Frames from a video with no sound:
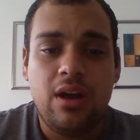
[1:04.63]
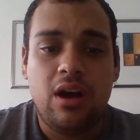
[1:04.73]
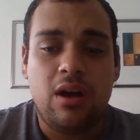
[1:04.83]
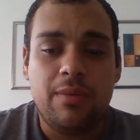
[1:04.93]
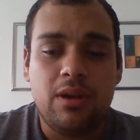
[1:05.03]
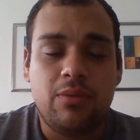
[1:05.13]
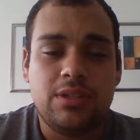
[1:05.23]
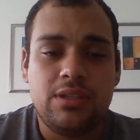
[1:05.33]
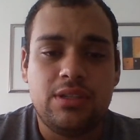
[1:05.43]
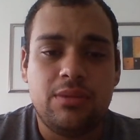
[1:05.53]
and it
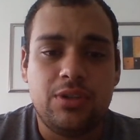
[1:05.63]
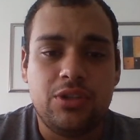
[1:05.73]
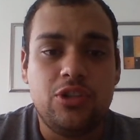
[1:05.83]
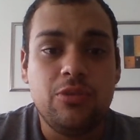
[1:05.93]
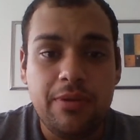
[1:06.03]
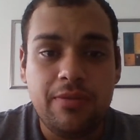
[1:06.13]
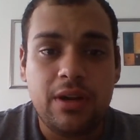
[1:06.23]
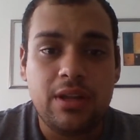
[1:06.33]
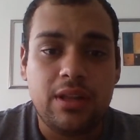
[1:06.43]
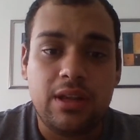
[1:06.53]
wasn't some of the stupid
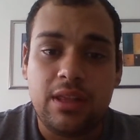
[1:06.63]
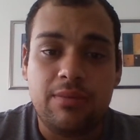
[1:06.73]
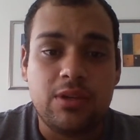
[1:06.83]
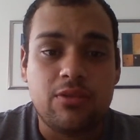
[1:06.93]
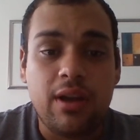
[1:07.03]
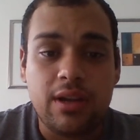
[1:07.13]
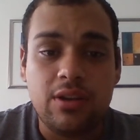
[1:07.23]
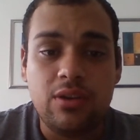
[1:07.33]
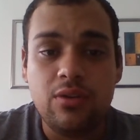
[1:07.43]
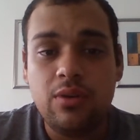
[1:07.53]
funny like they've been trying to
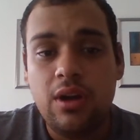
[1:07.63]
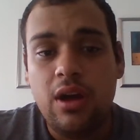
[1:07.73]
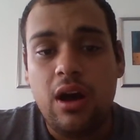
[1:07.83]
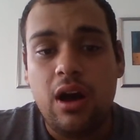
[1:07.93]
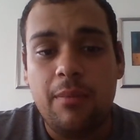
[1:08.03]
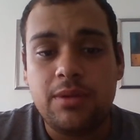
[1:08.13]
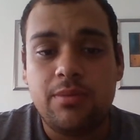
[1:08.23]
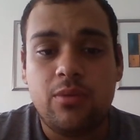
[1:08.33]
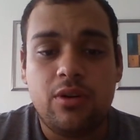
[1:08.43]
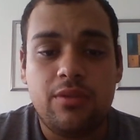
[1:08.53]
do.
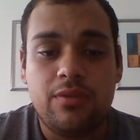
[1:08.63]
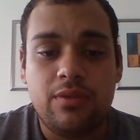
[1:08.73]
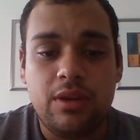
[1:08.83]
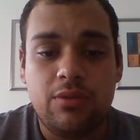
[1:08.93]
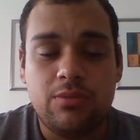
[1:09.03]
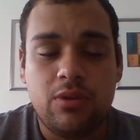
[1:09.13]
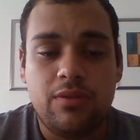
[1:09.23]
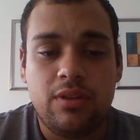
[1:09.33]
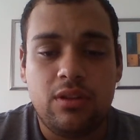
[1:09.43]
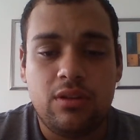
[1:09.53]
It was more
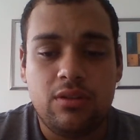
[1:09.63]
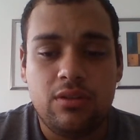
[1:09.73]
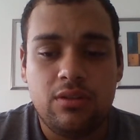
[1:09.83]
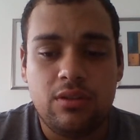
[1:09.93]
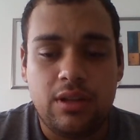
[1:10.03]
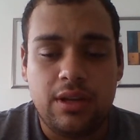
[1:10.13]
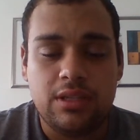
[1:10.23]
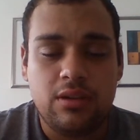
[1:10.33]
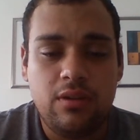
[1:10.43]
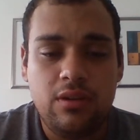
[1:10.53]
of along the
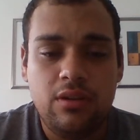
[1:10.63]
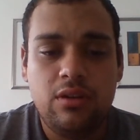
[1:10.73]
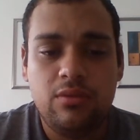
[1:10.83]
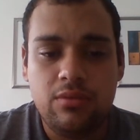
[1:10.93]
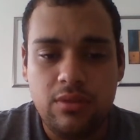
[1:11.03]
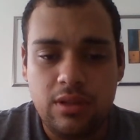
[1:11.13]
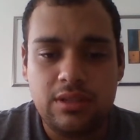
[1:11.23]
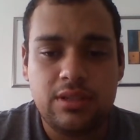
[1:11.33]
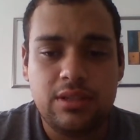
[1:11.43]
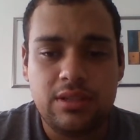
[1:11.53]
lines of,
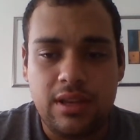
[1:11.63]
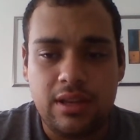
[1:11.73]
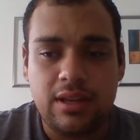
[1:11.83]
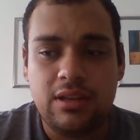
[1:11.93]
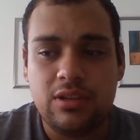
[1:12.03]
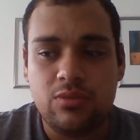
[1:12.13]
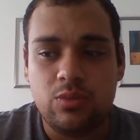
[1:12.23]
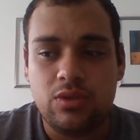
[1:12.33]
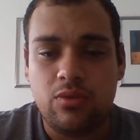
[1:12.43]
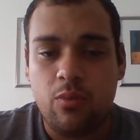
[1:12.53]
this, and like it just
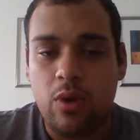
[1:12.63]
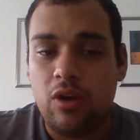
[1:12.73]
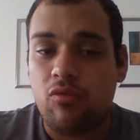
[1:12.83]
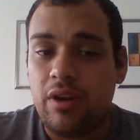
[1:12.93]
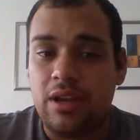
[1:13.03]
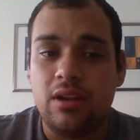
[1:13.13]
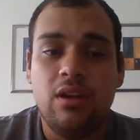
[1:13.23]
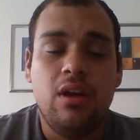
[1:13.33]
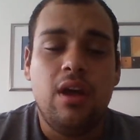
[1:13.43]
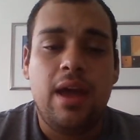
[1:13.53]
was well written.
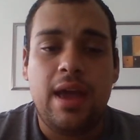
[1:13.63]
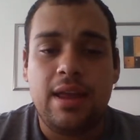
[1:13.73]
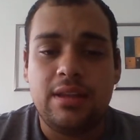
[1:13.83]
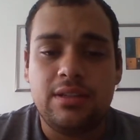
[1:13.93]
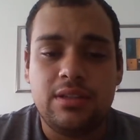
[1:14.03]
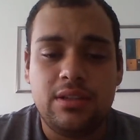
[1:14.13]
And